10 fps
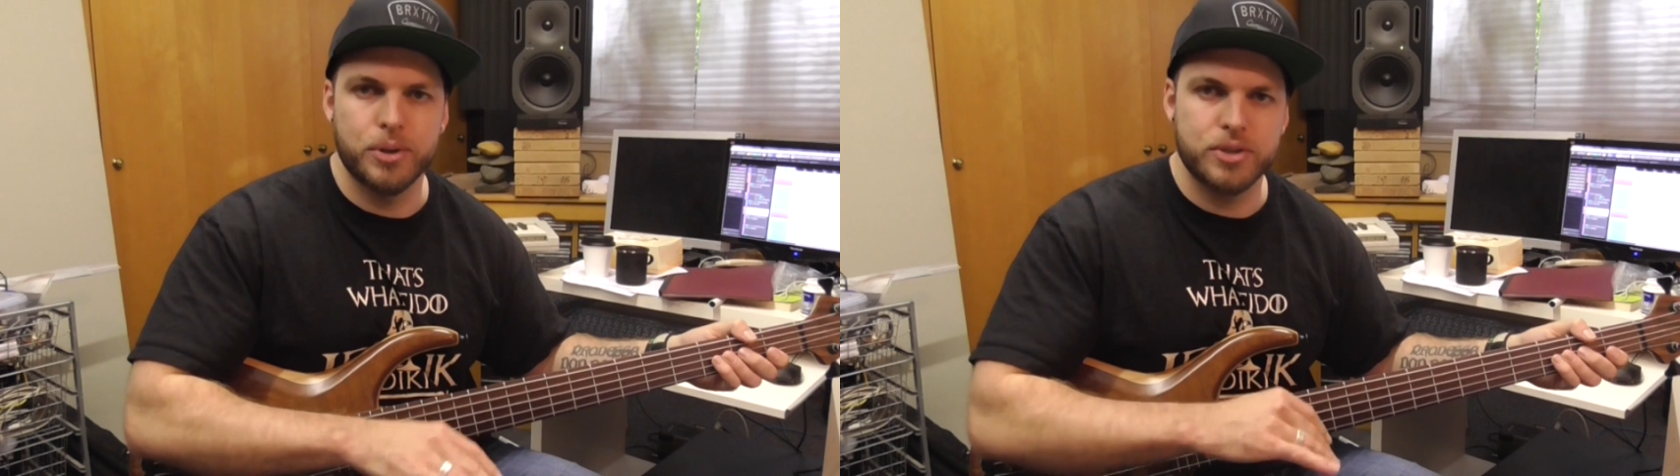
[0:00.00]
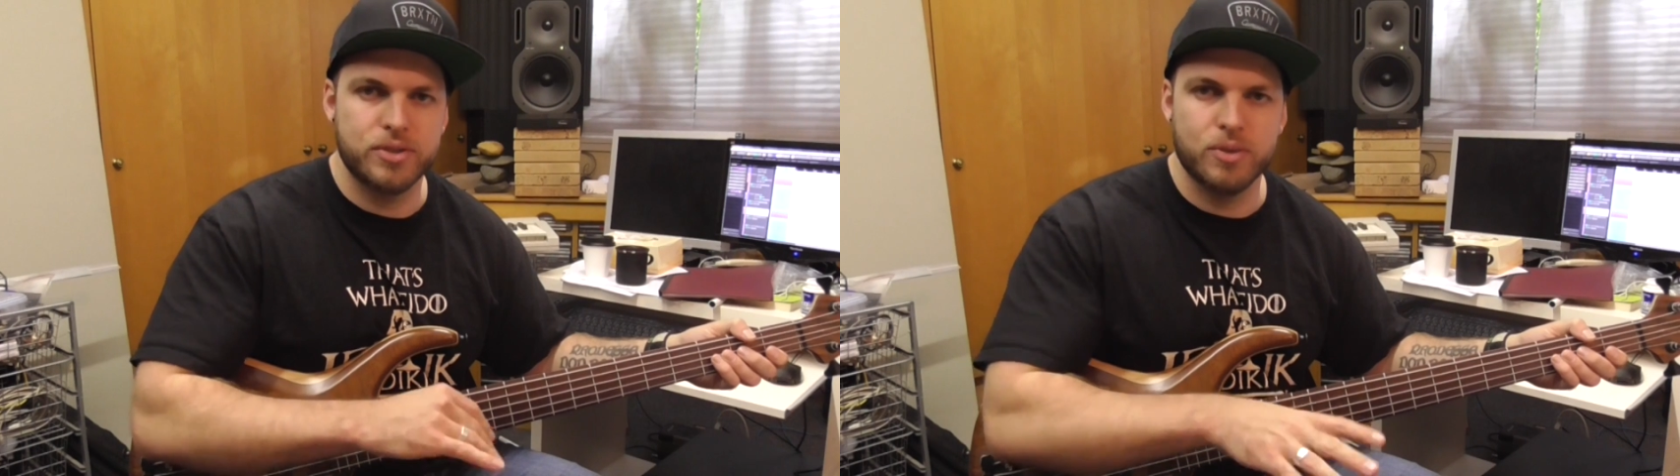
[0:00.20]

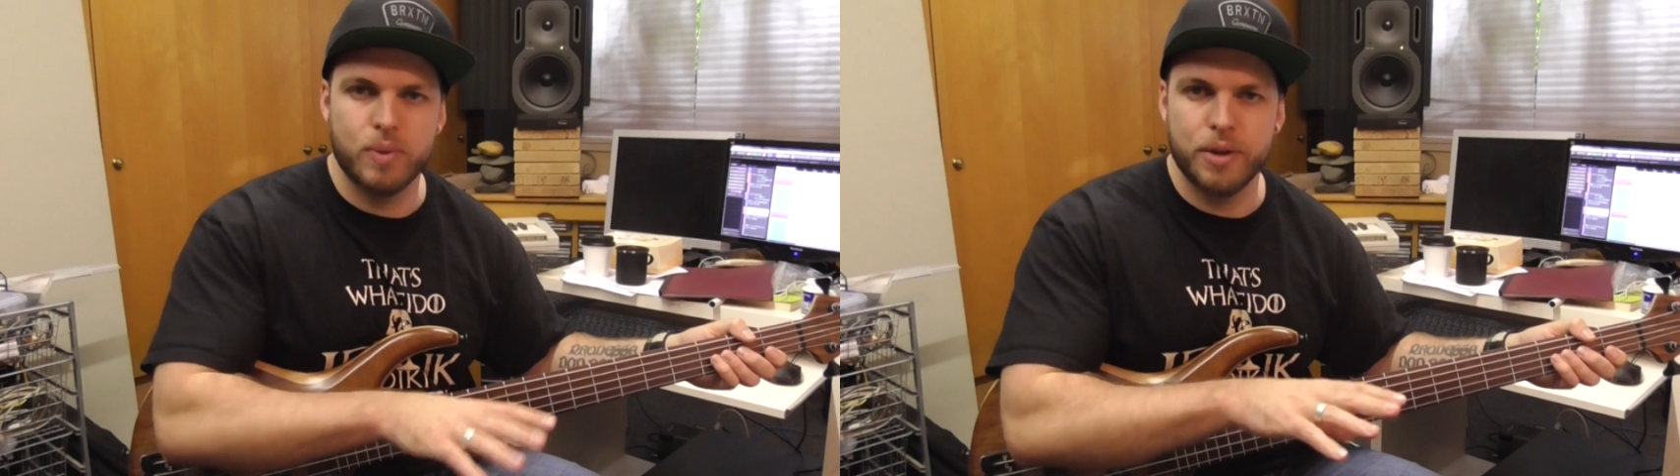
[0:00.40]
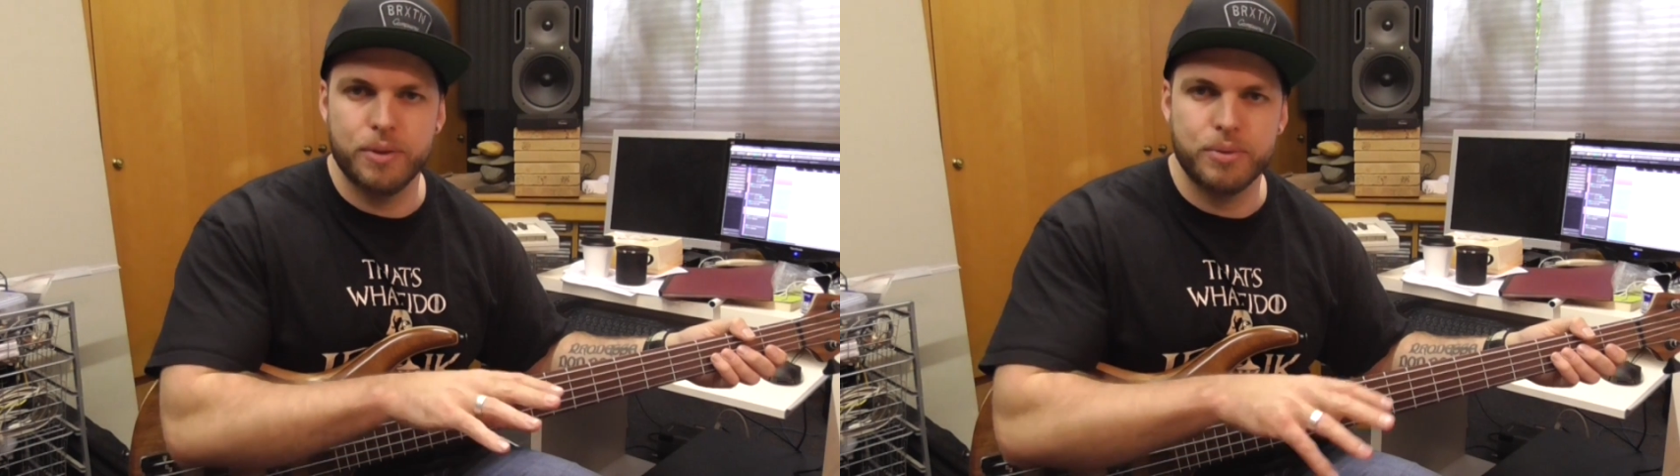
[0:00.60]
not just the
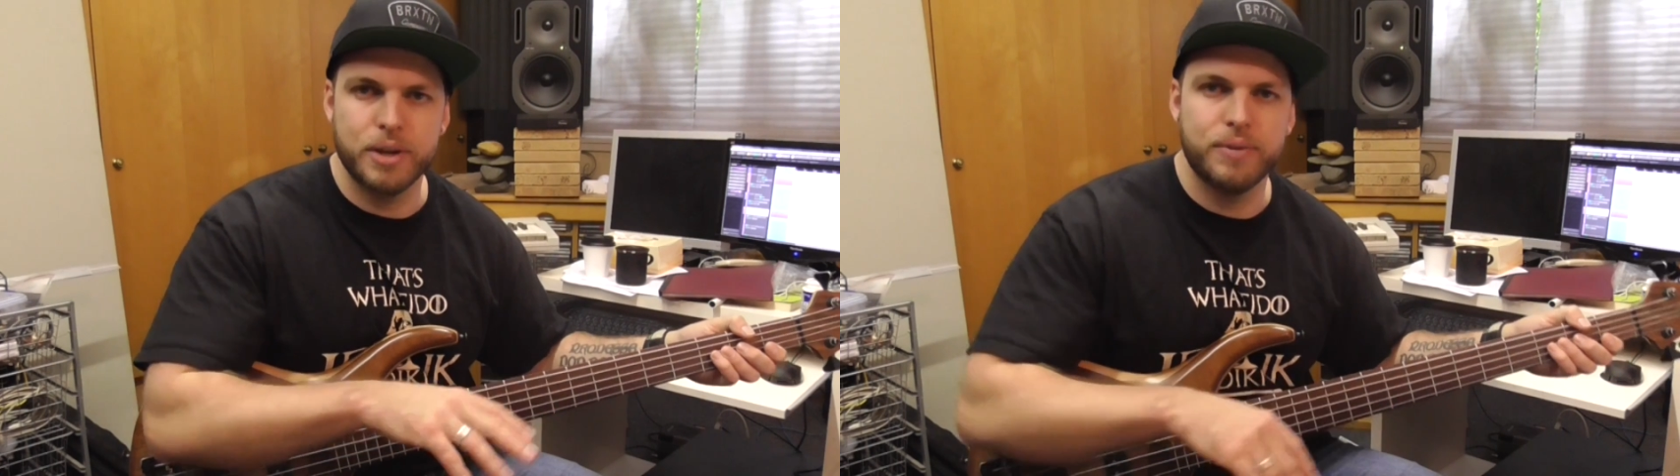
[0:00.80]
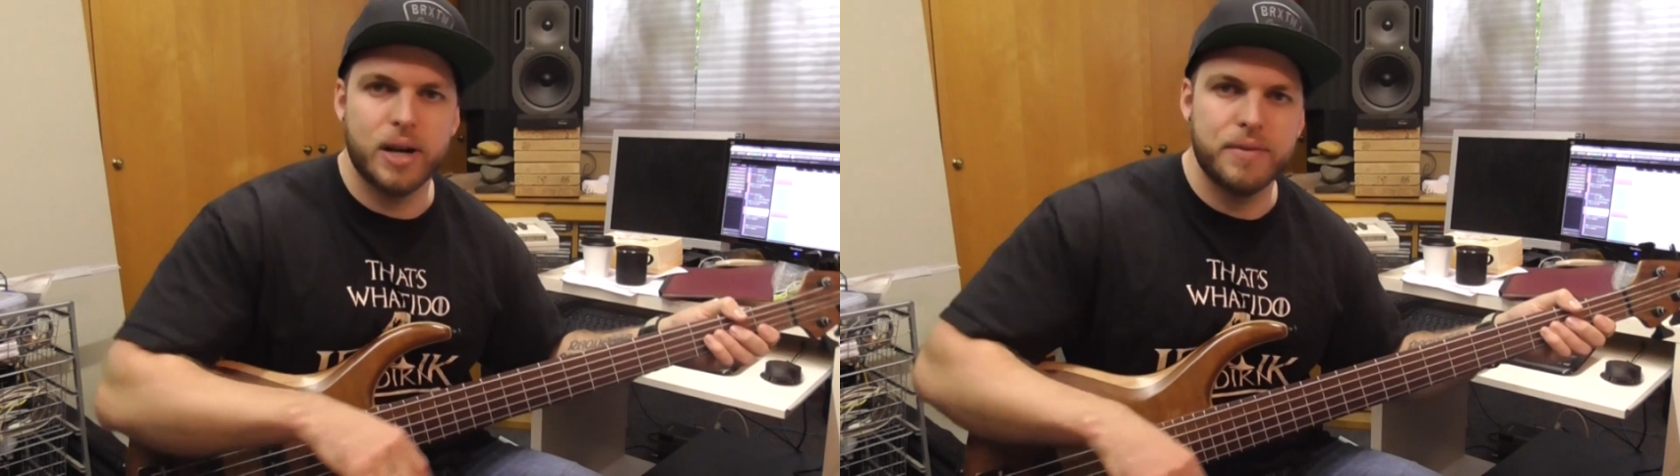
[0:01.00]
1,
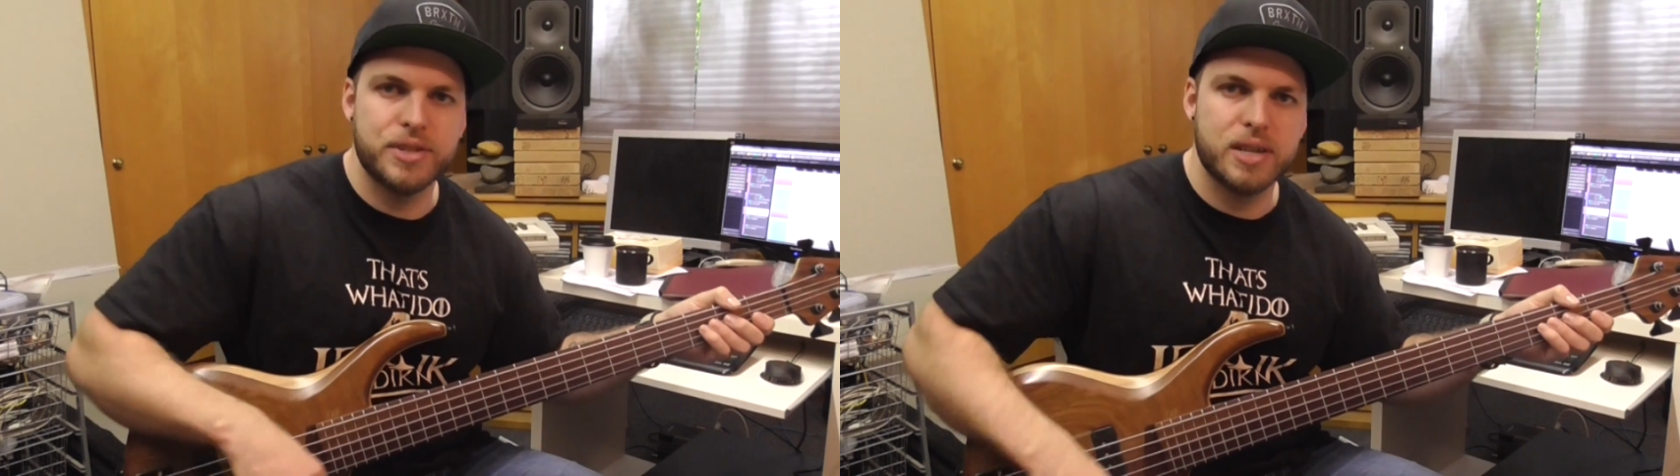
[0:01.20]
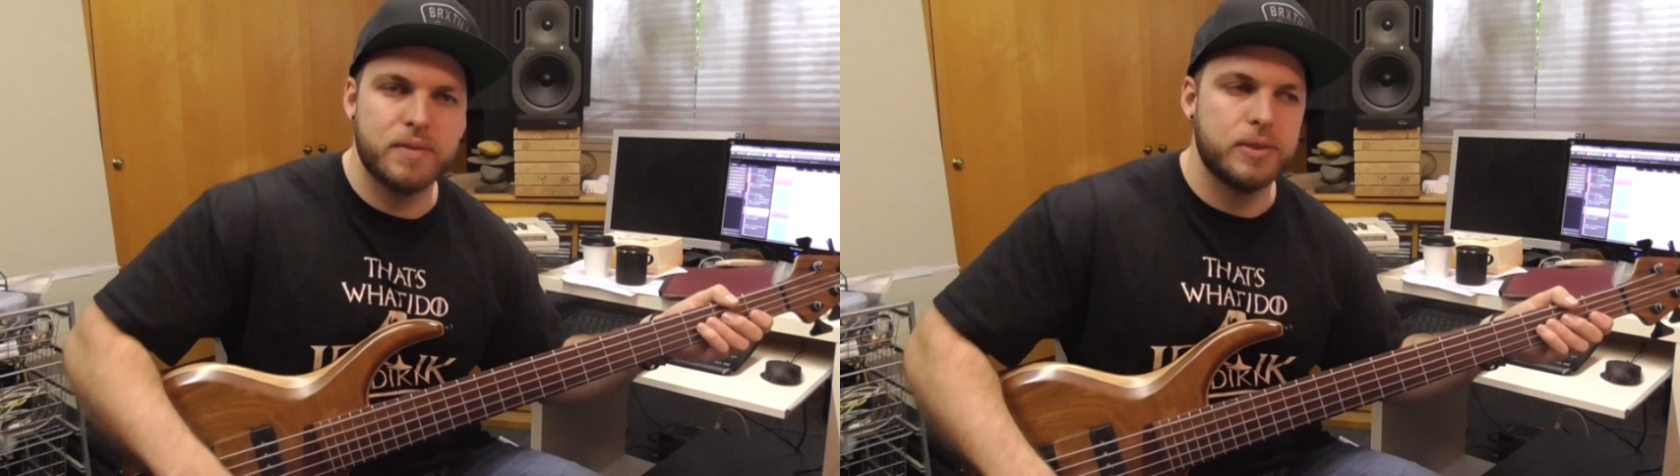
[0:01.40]
3, 5,
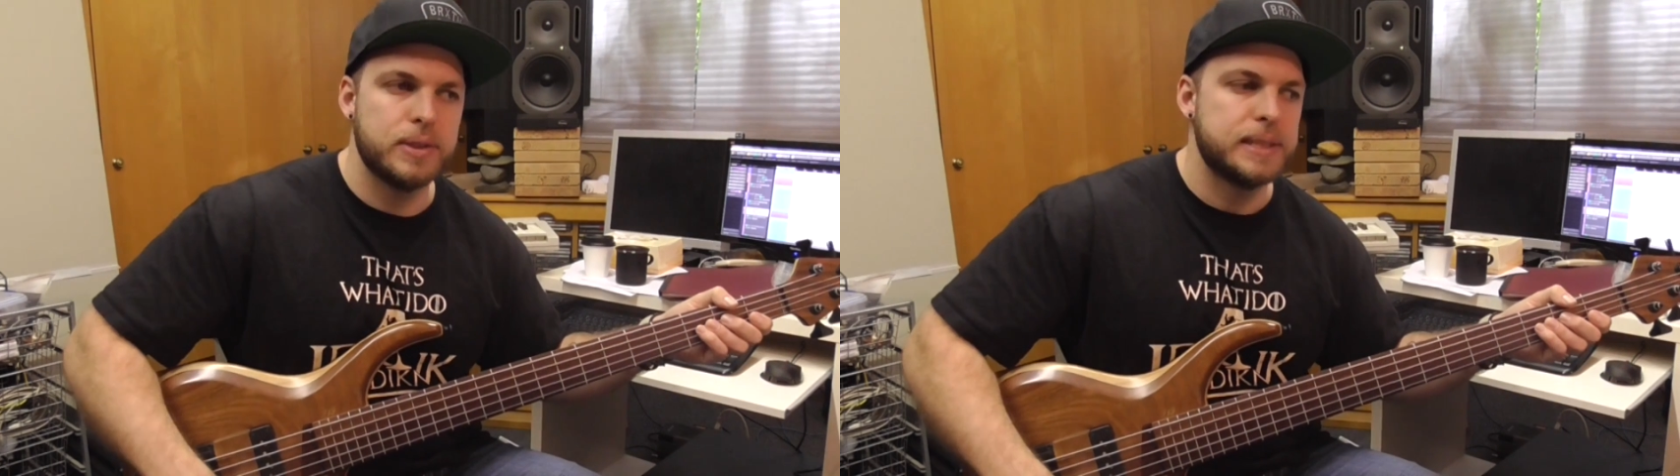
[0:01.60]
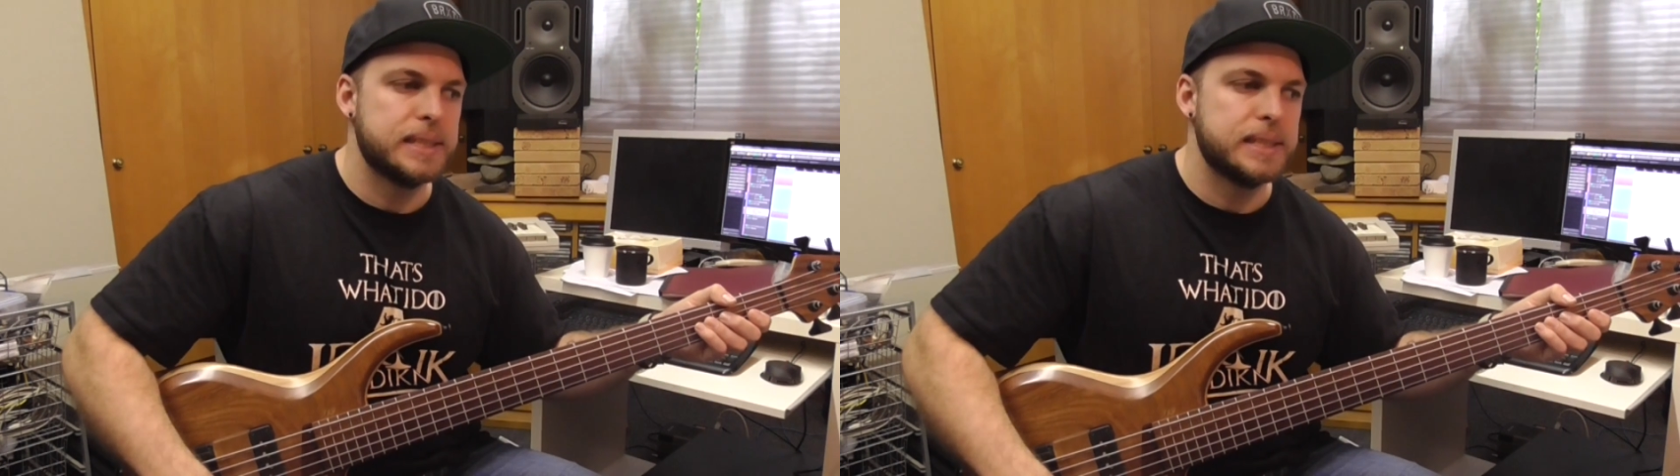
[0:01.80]
and 7.